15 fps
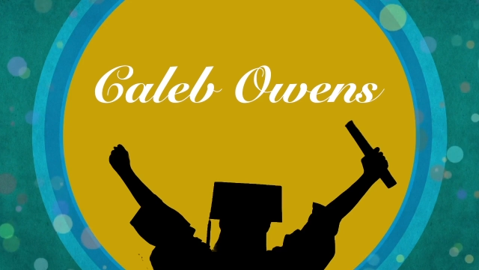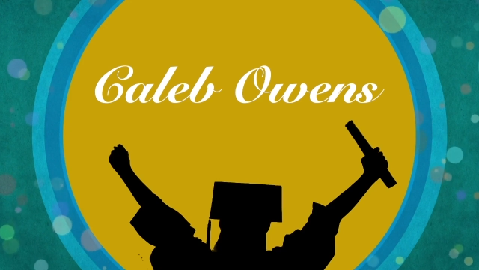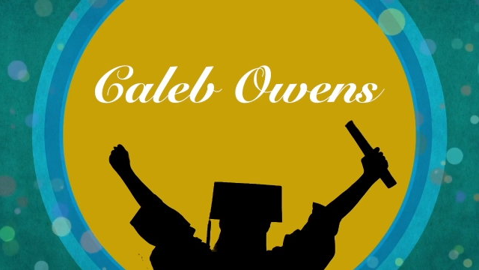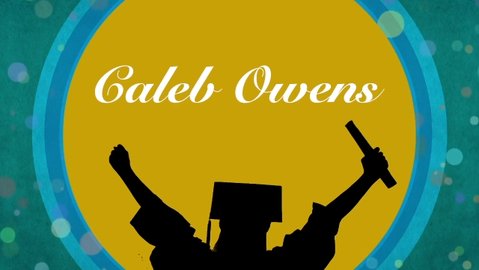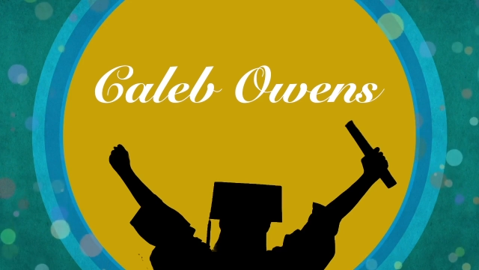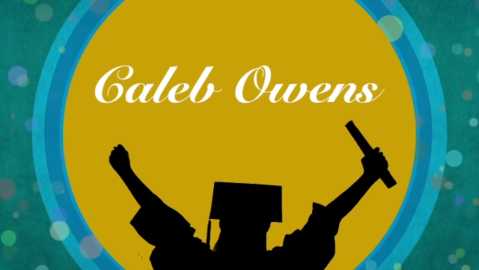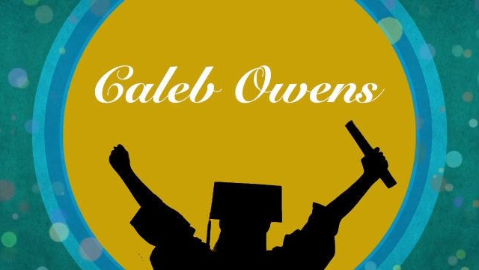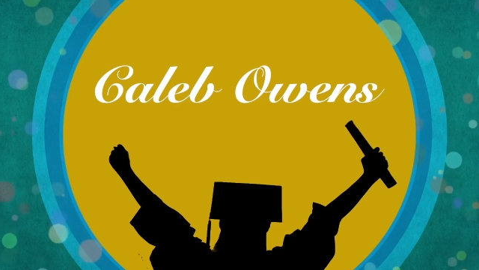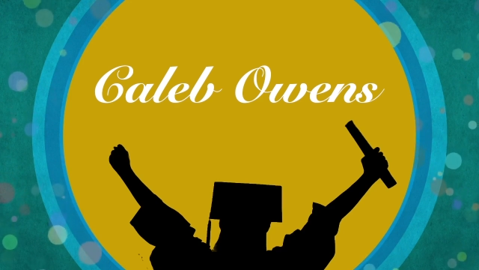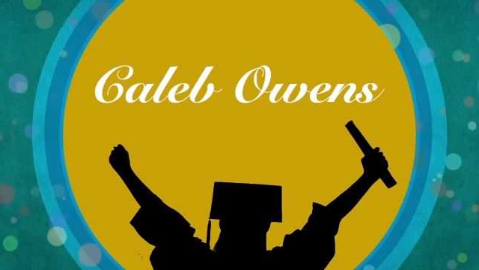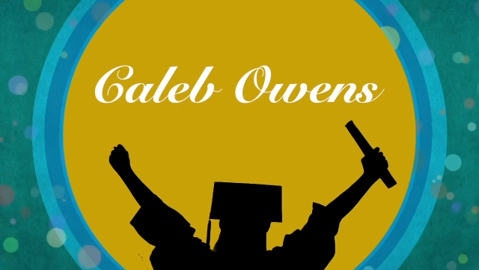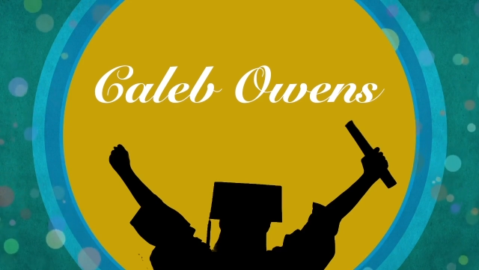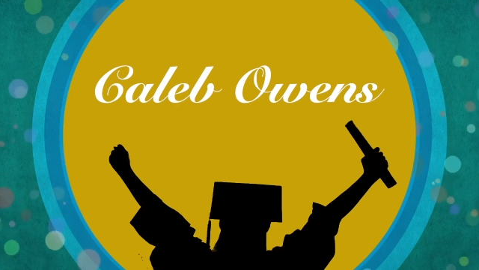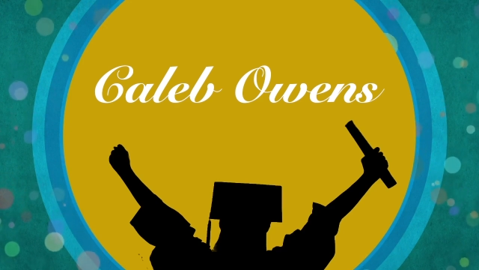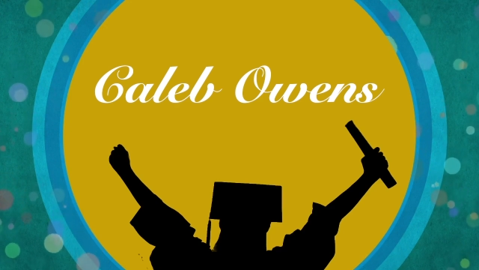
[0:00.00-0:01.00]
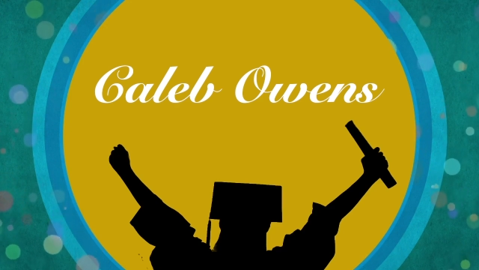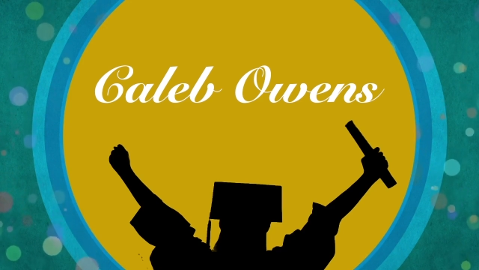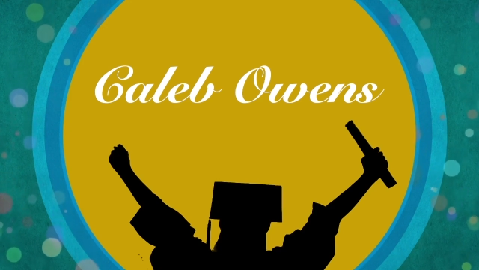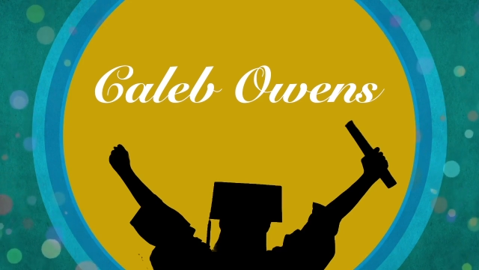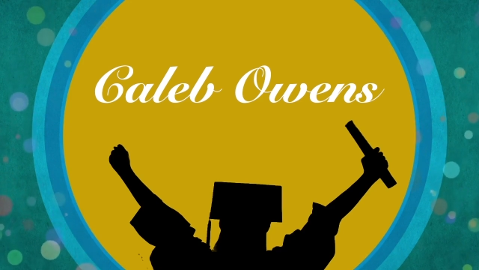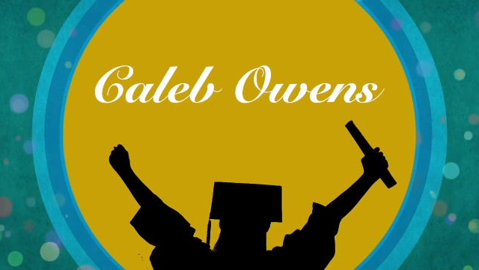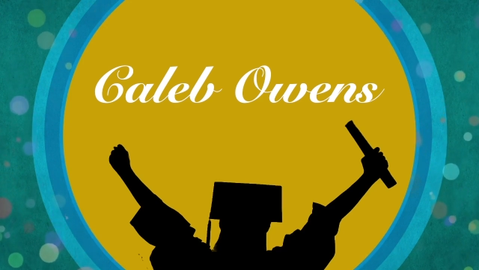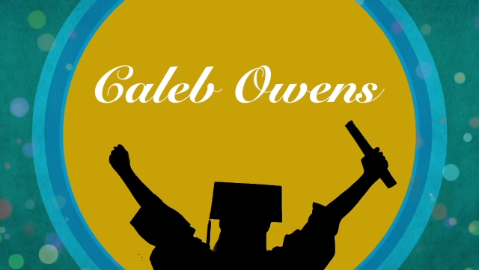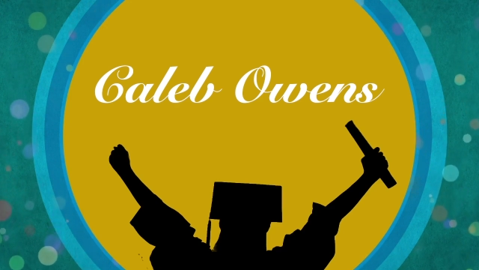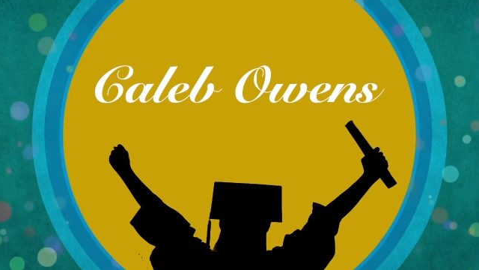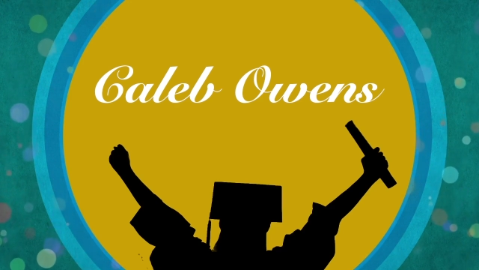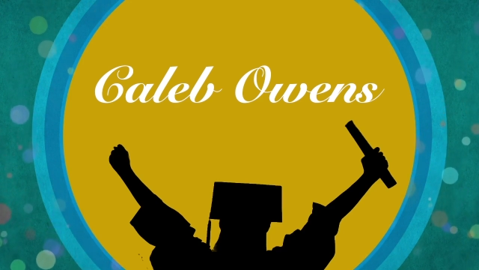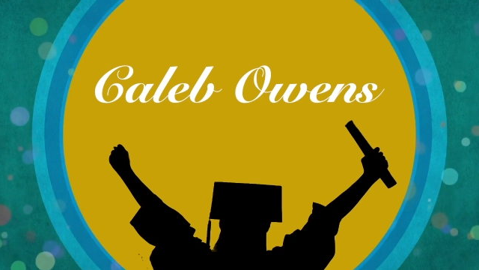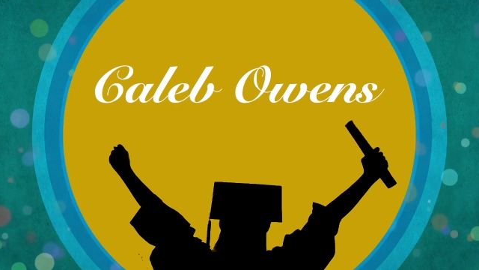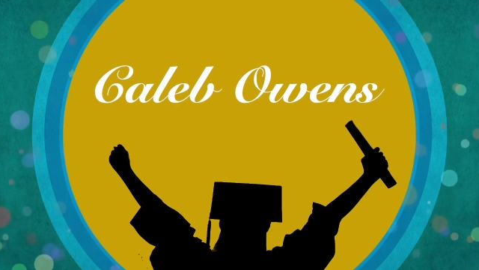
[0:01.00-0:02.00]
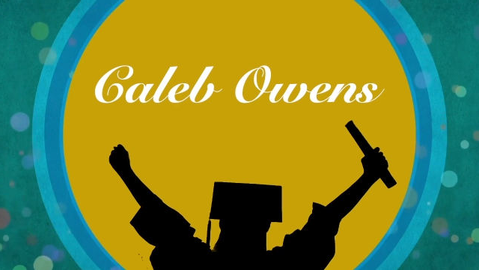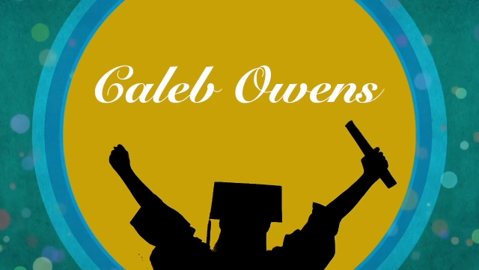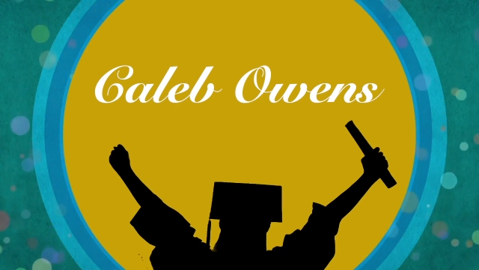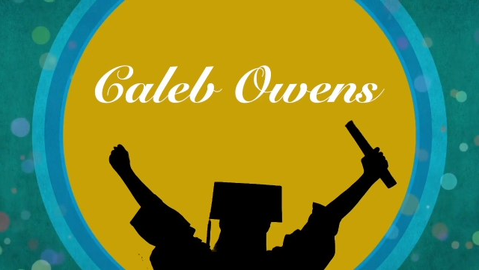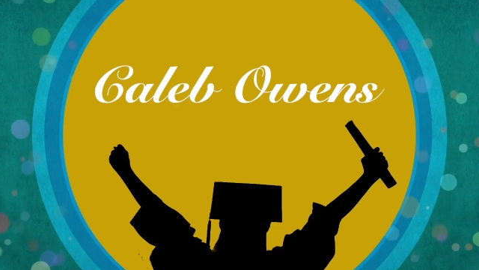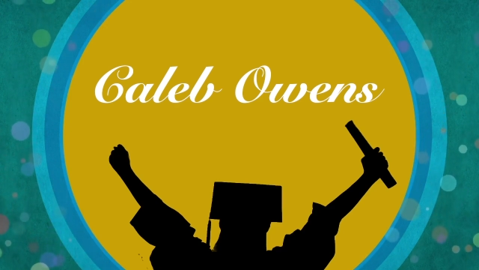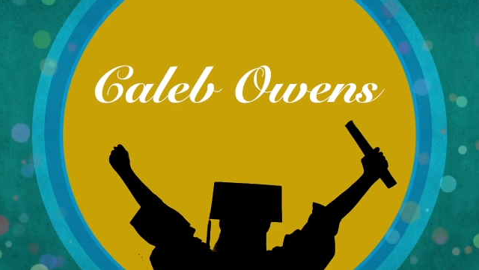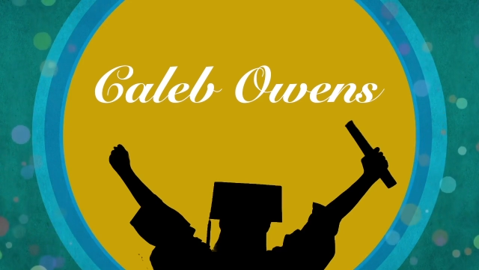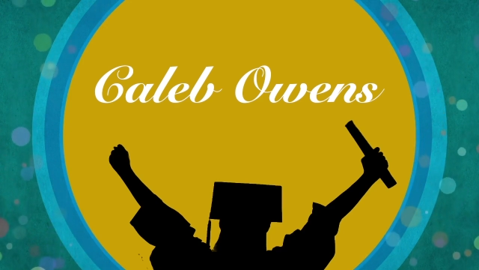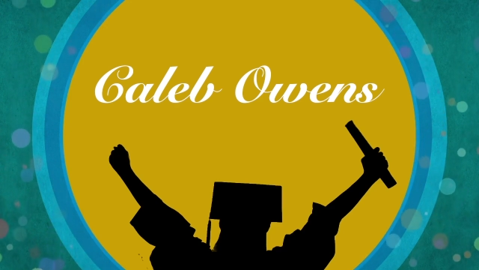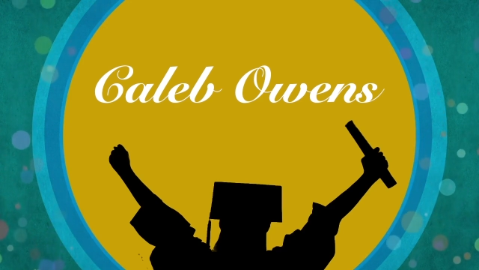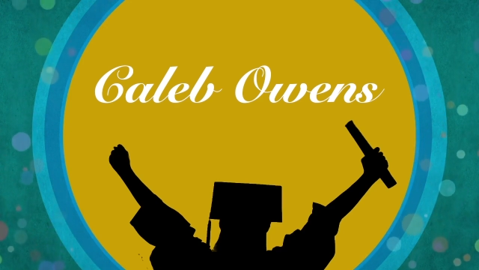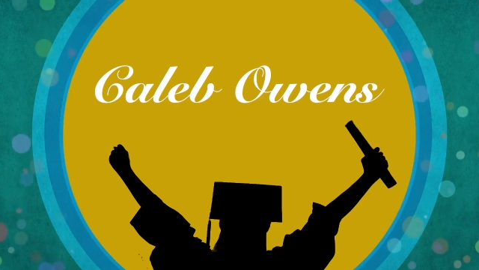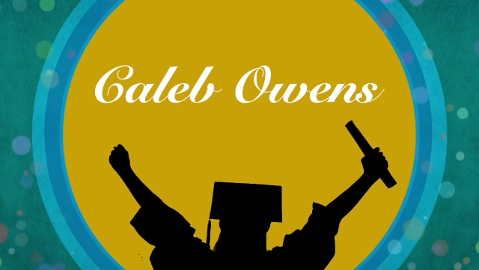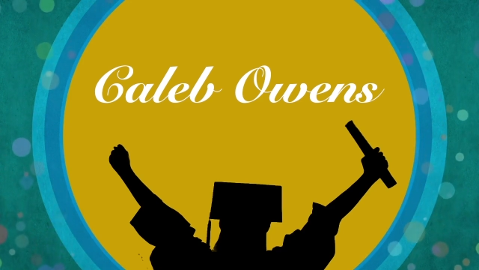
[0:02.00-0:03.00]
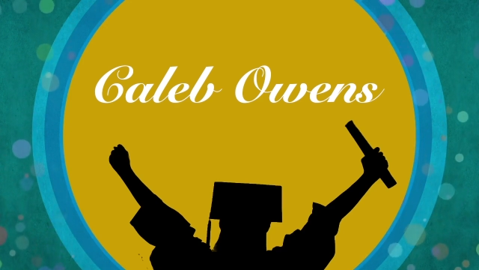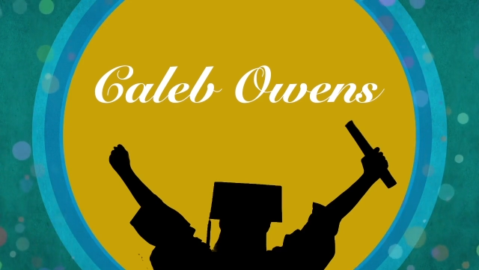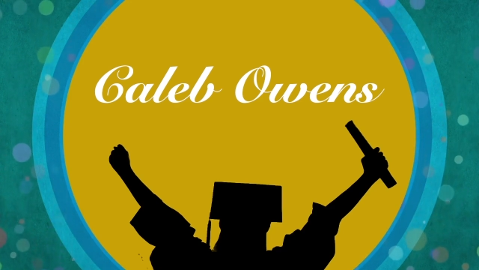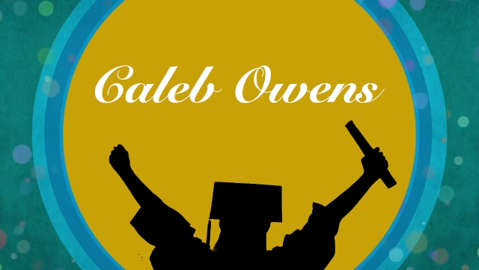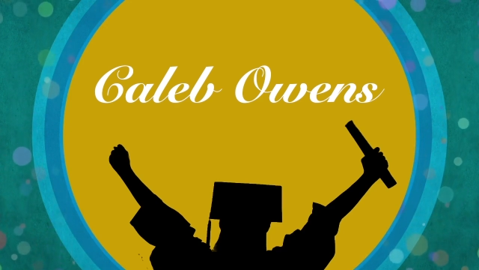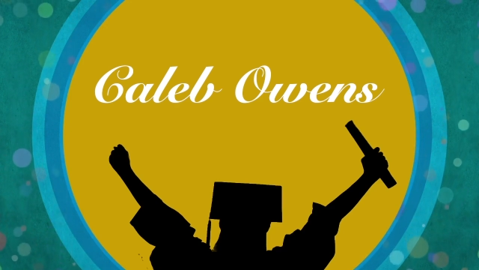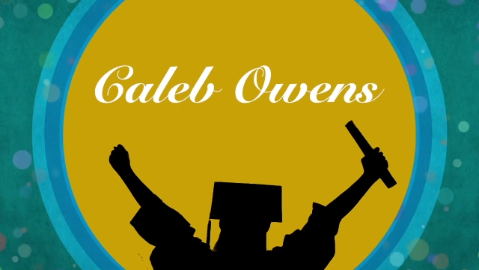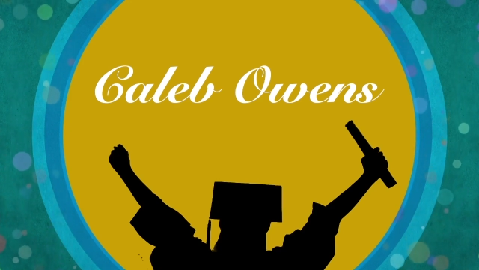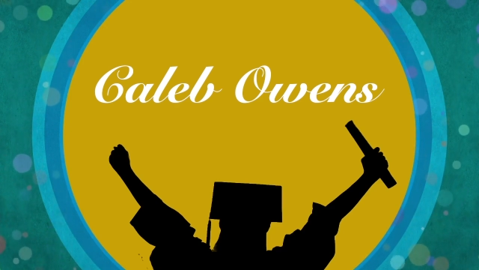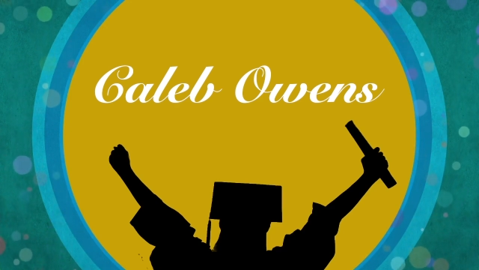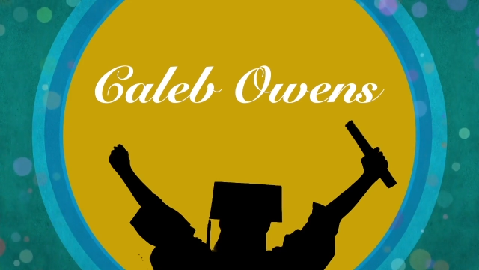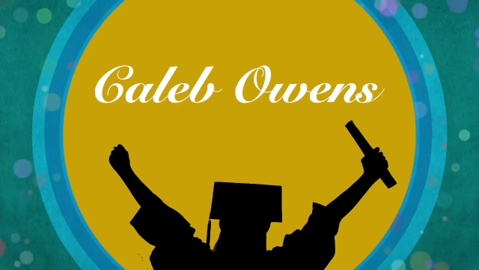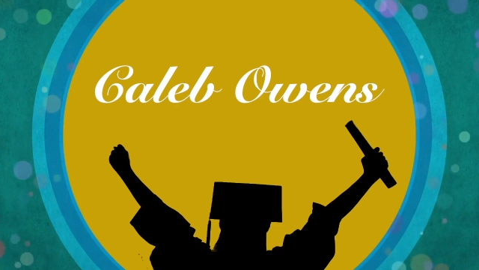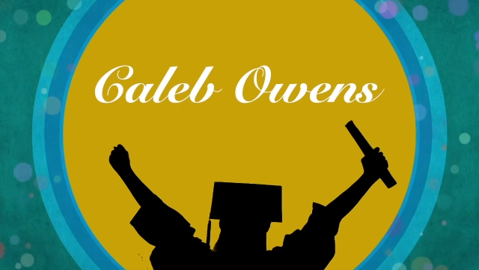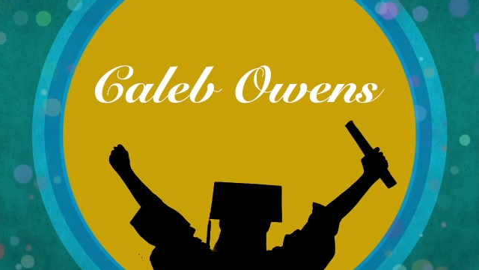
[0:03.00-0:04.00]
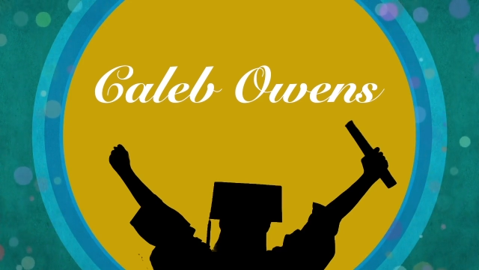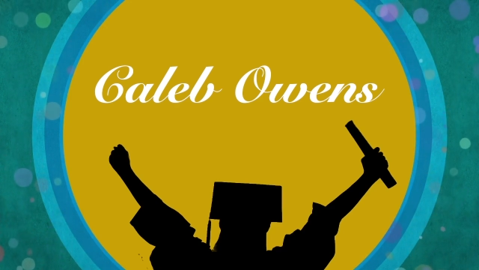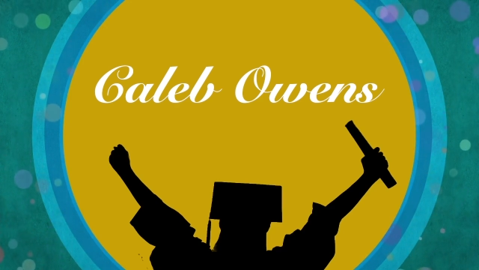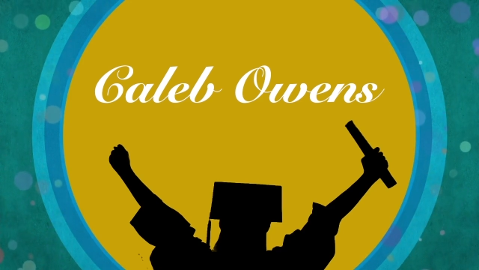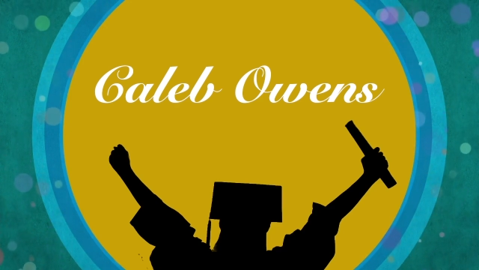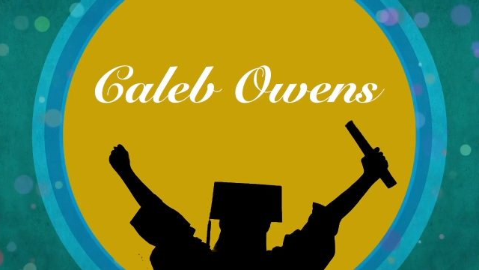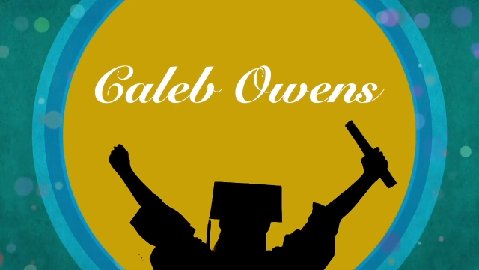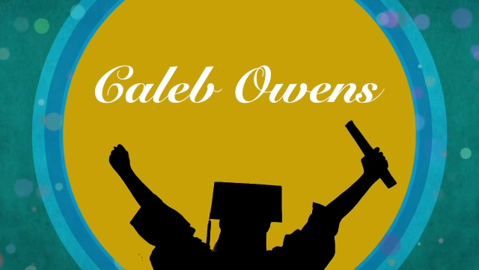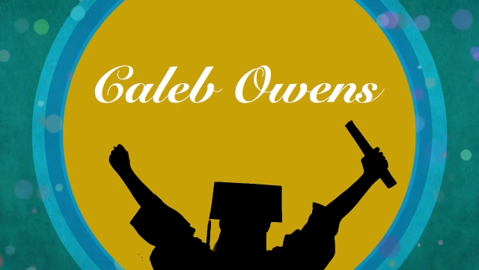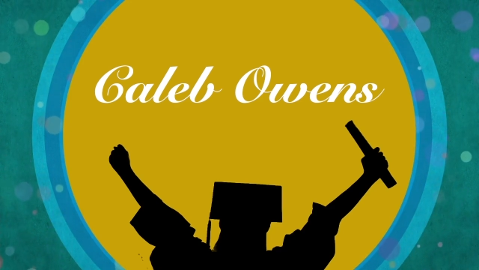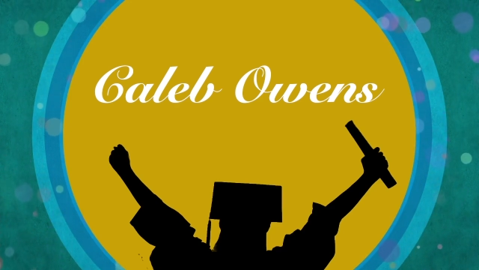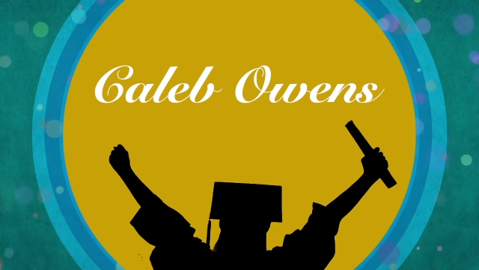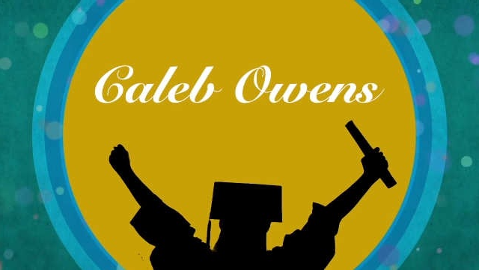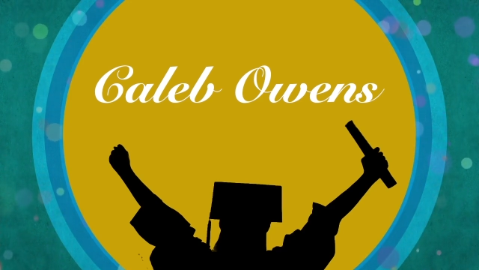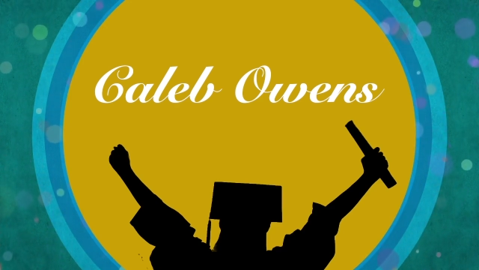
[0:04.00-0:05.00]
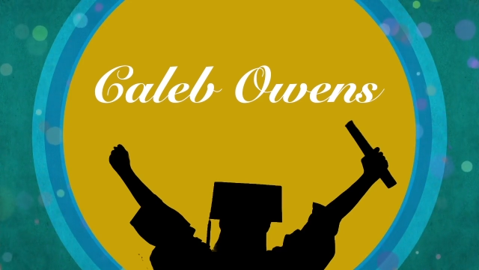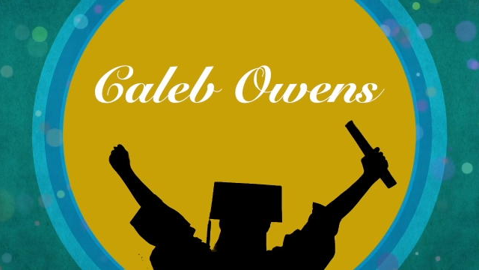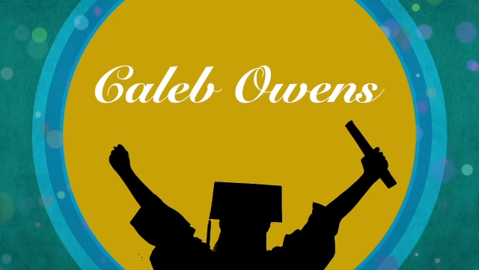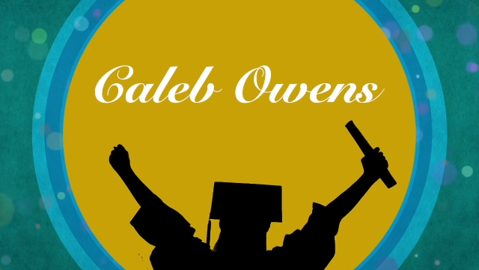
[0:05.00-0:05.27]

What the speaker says: Nobody's mouth can be seen.